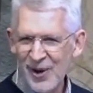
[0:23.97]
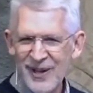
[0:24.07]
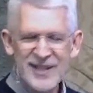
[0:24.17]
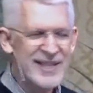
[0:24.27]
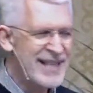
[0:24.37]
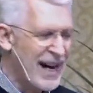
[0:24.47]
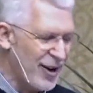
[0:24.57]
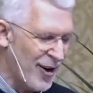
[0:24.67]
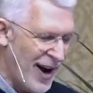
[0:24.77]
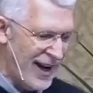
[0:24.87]
We're going to
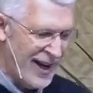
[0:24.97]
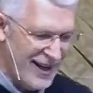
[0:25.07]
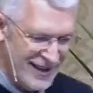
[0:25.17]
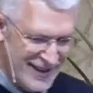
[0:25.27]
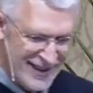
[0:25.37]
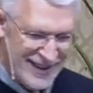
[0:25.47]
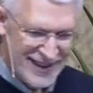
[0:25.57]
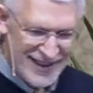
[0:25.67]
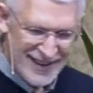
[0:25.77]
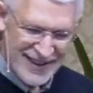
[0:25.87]
Zechariah.
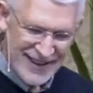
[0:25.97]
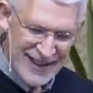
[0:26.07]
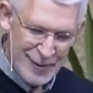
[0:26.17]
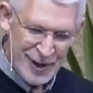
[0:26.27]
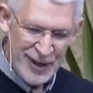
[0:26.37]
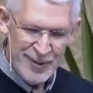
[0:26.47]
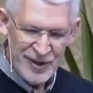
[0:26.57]
And we're going to